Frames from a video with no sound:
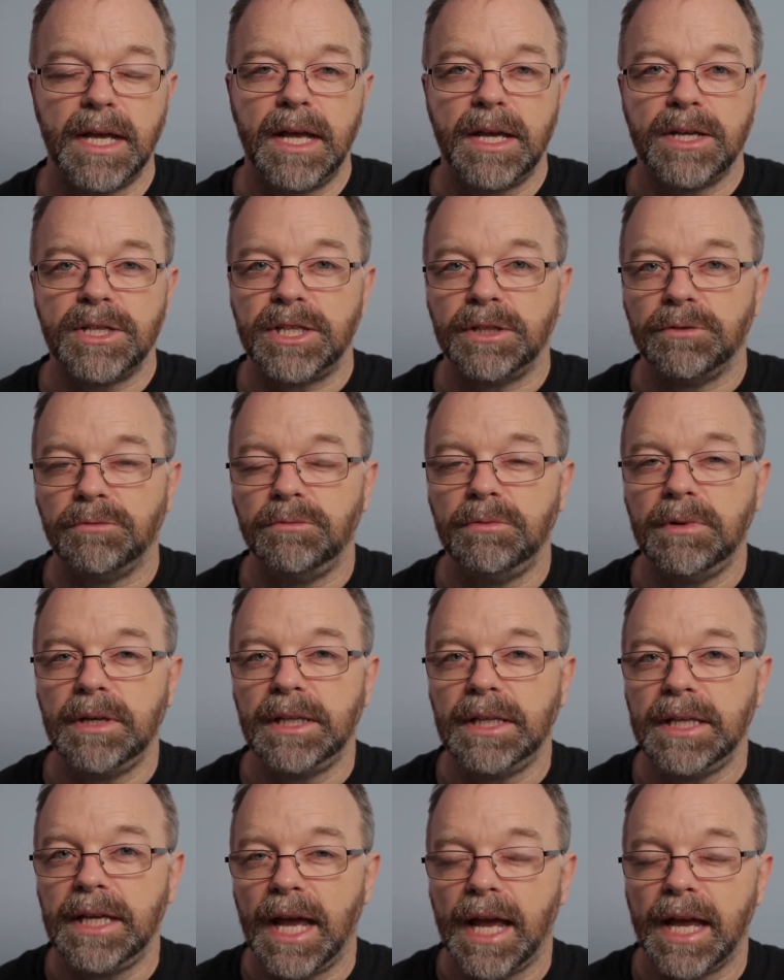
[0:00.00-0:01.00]
She
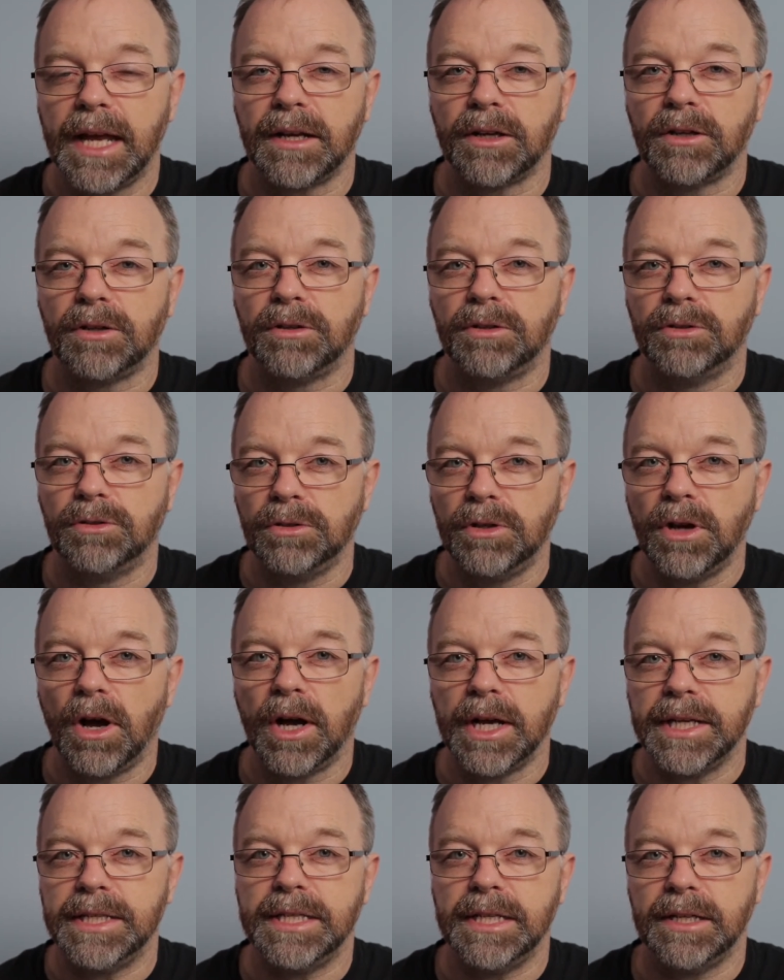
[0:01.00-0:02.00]
really had a good
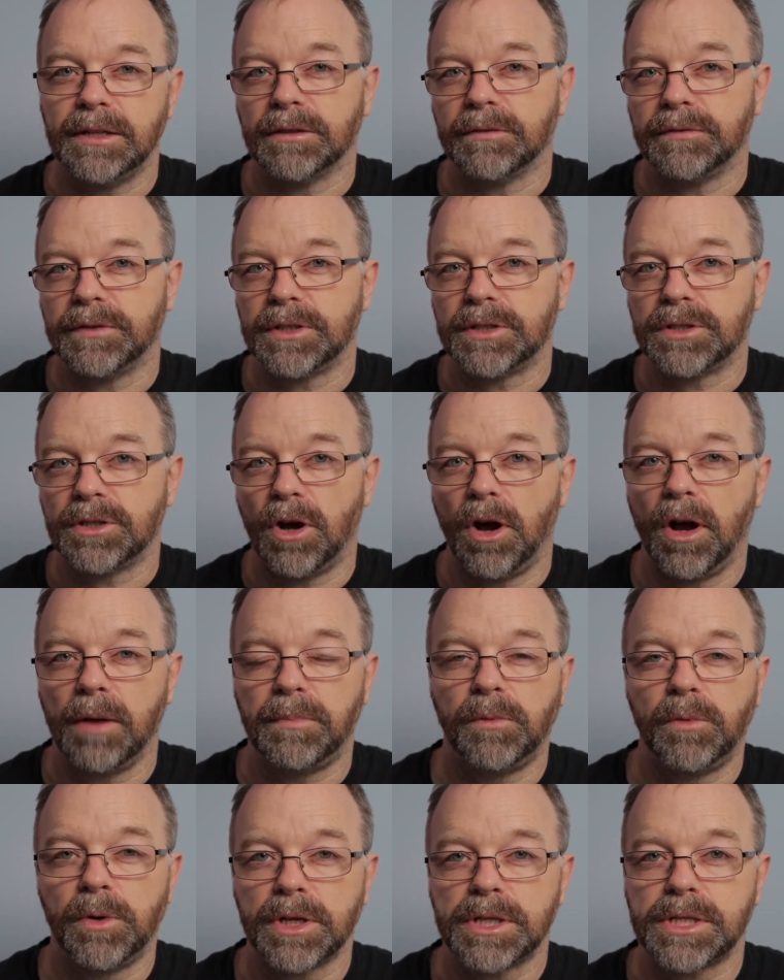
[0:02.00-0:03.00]
idea of the type
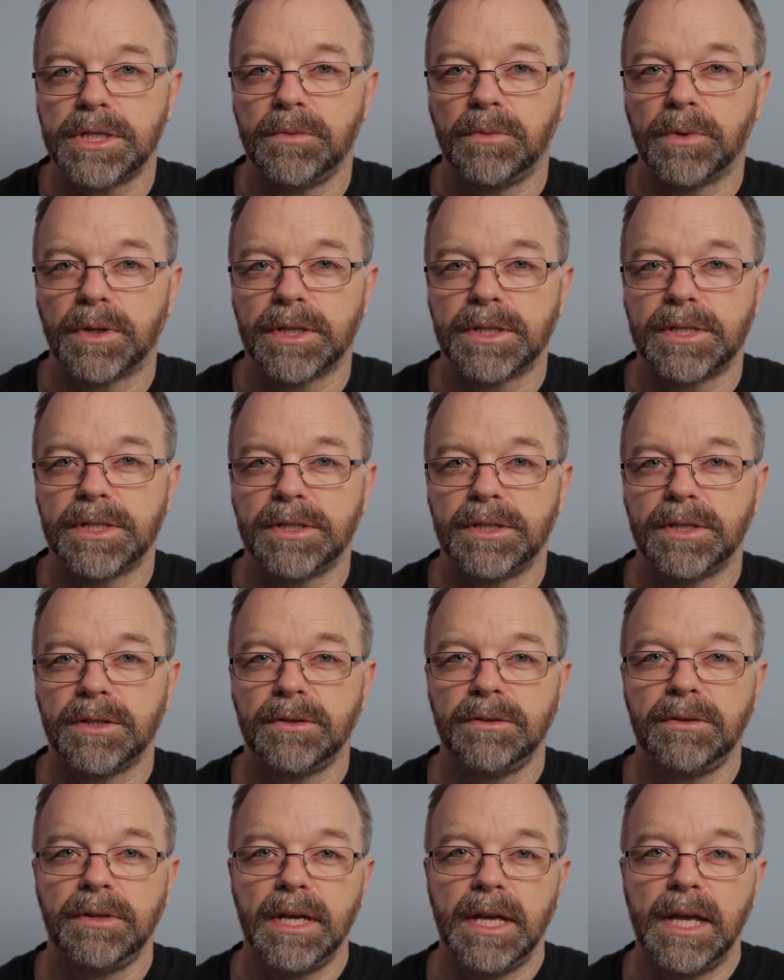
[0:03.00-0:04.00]
of work she wanted to
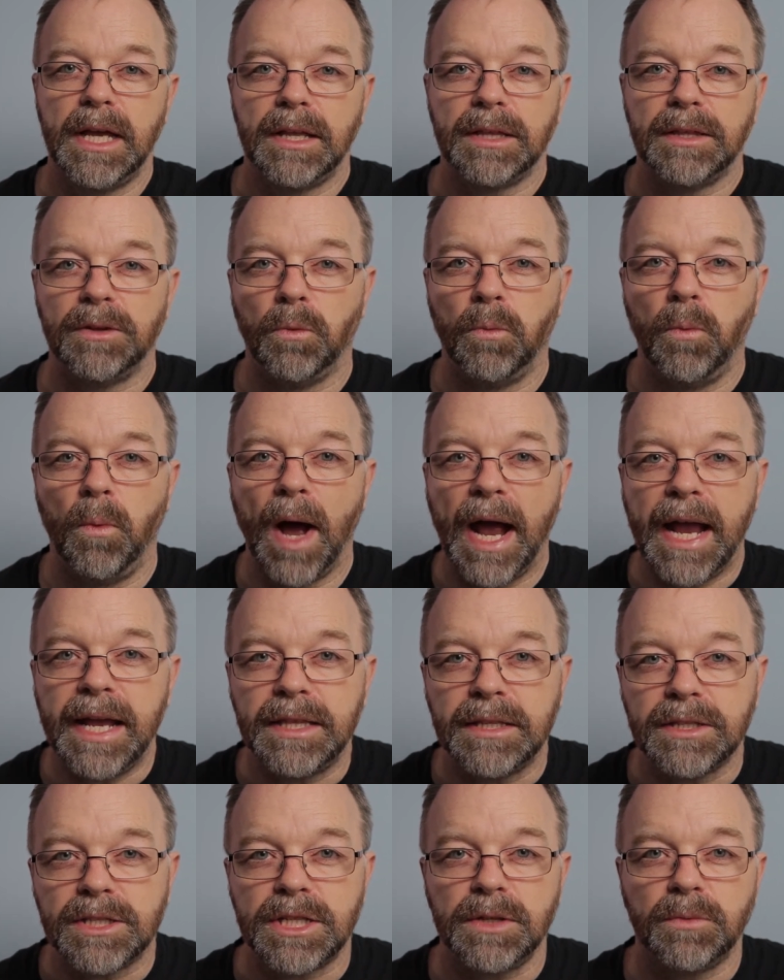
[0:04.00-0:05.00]
do, the way
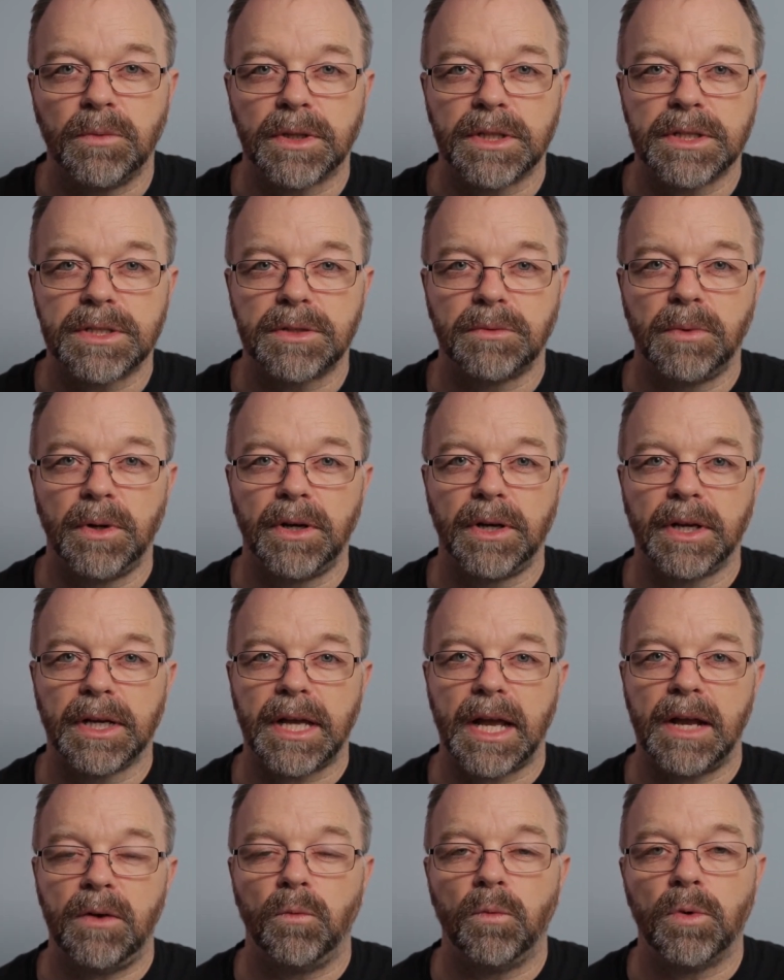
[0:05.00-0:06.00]
that she wanted to work,
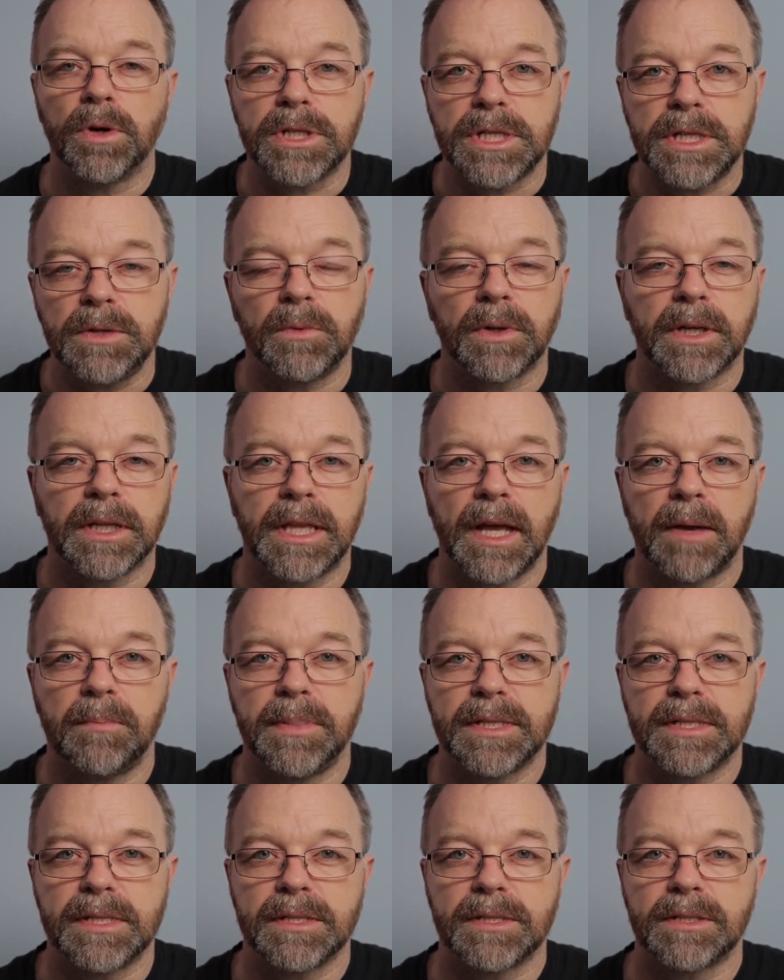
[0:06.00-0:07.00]
and what she wanted that
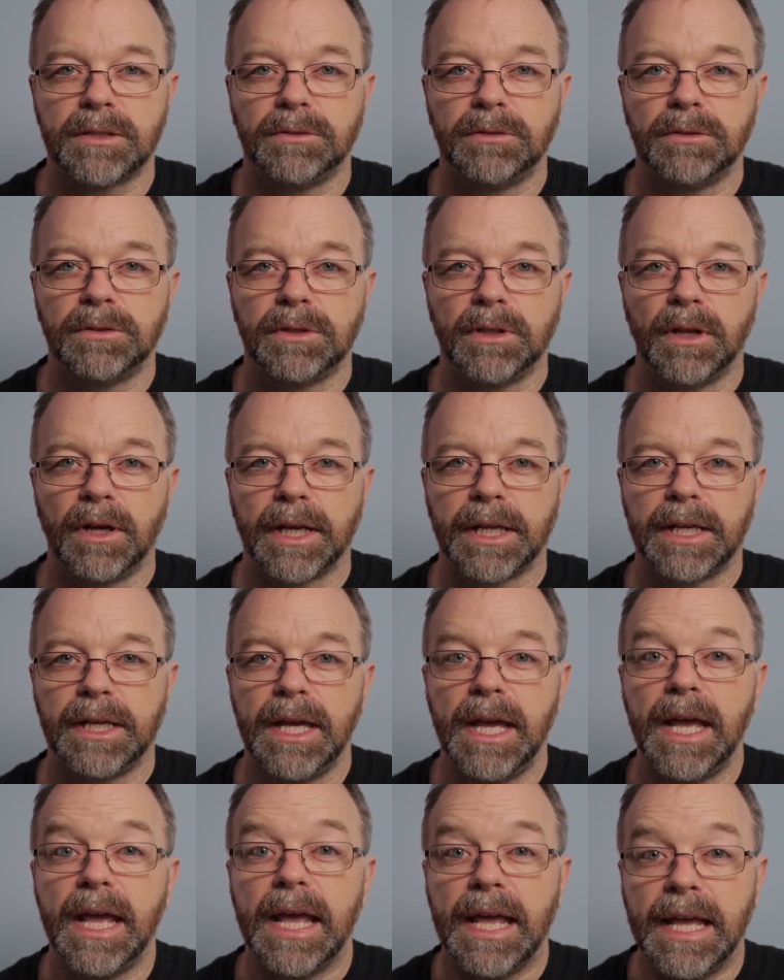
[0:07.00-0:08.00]
business to look like
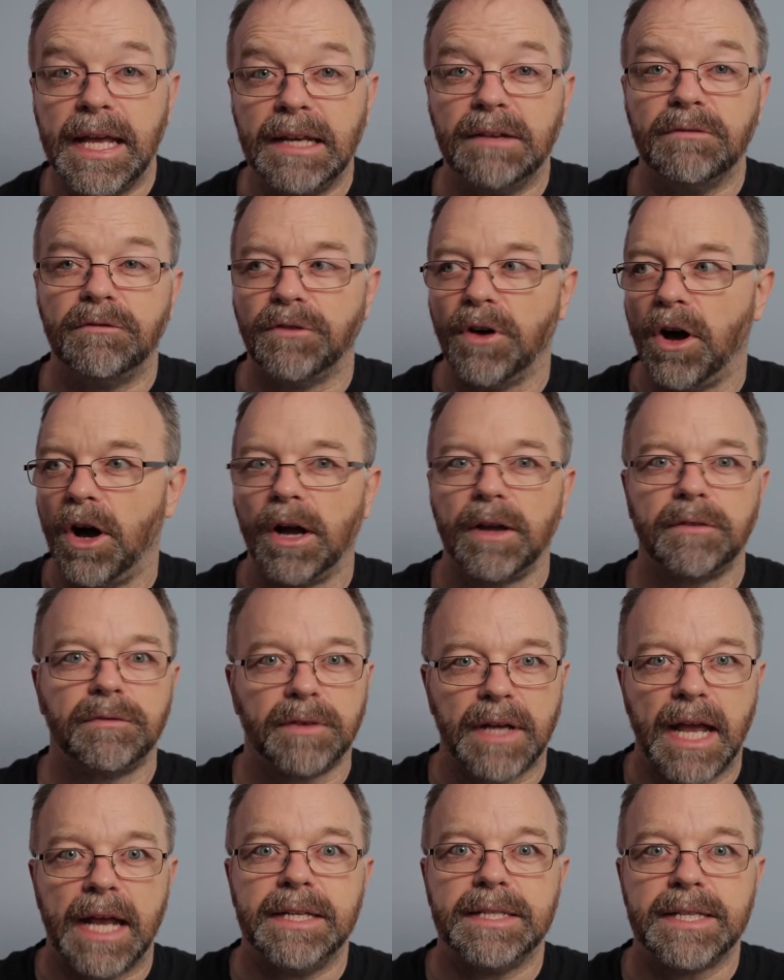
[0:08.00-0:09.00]
in 5
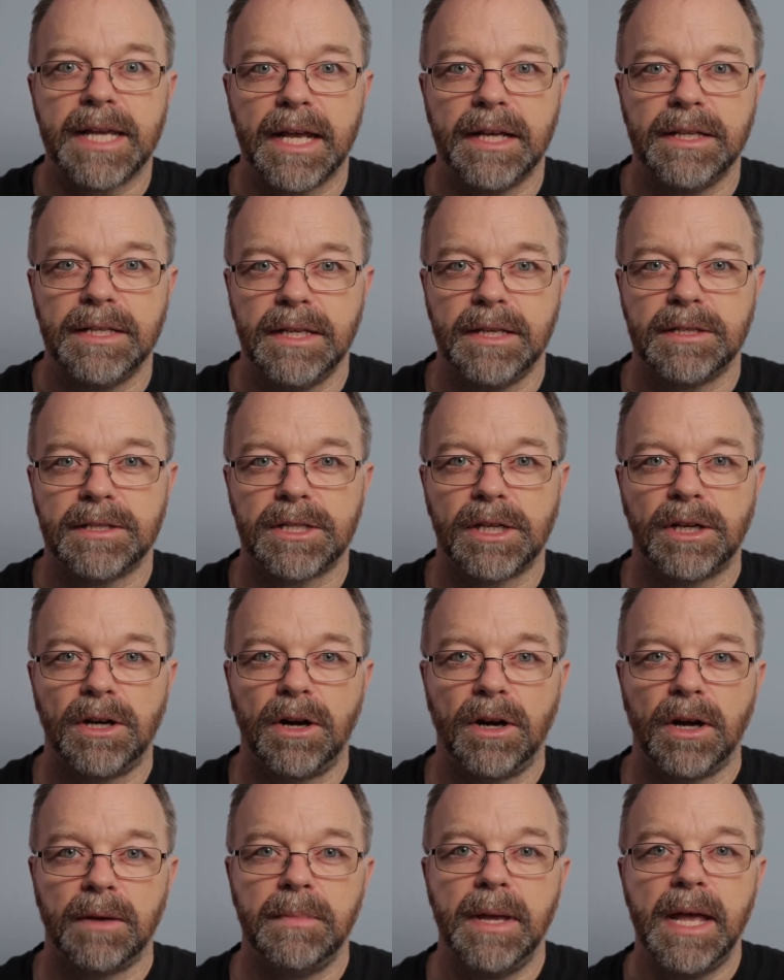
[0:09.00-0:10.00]
and 10 years'
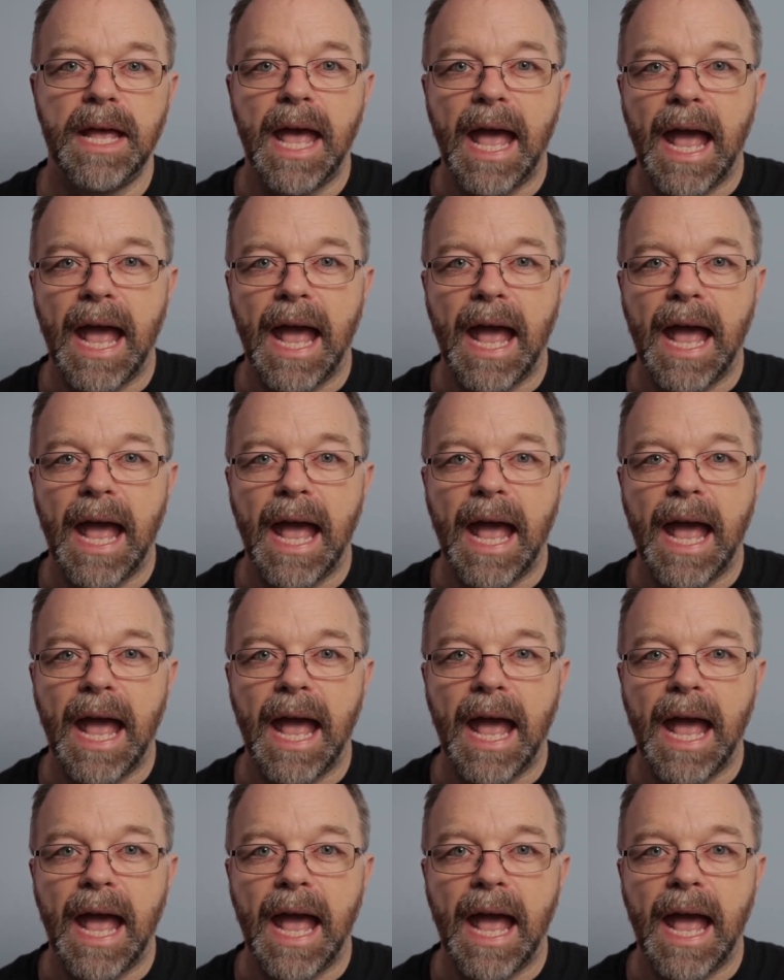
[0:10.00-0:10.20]
time.